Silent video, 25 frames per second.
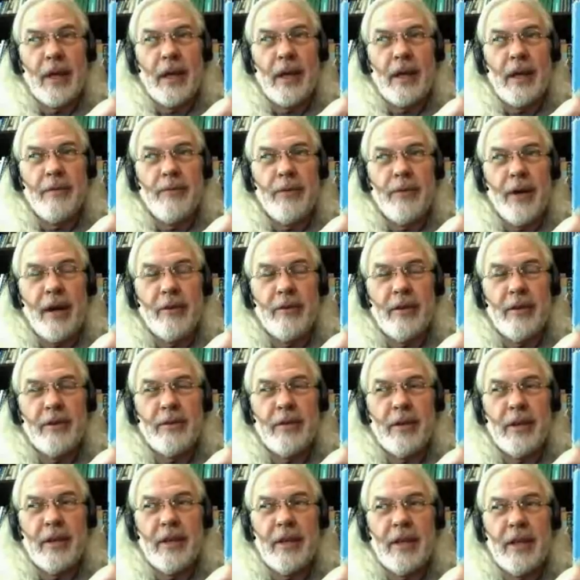He found
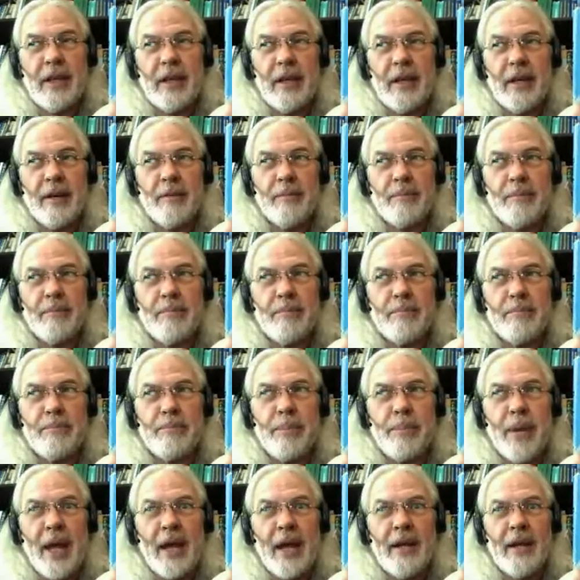this in the
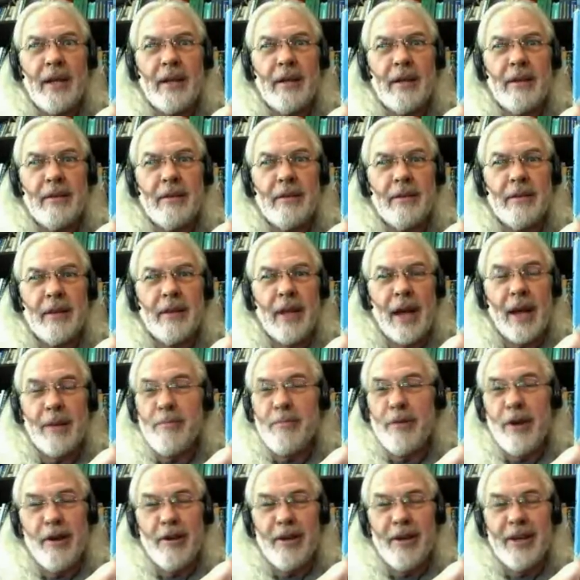Banning
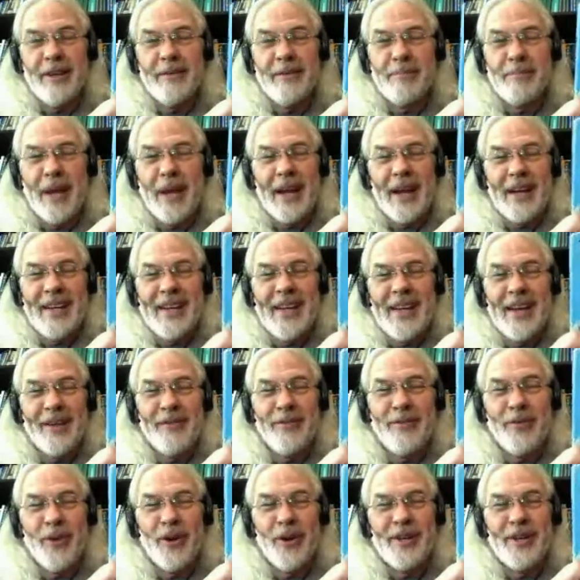Library, Banning,
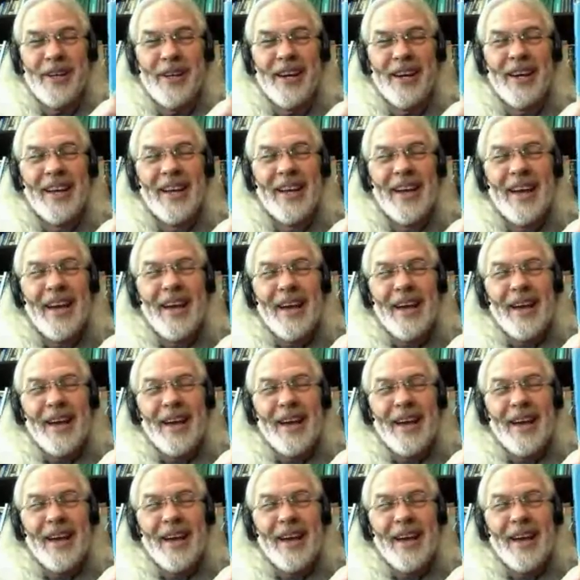California,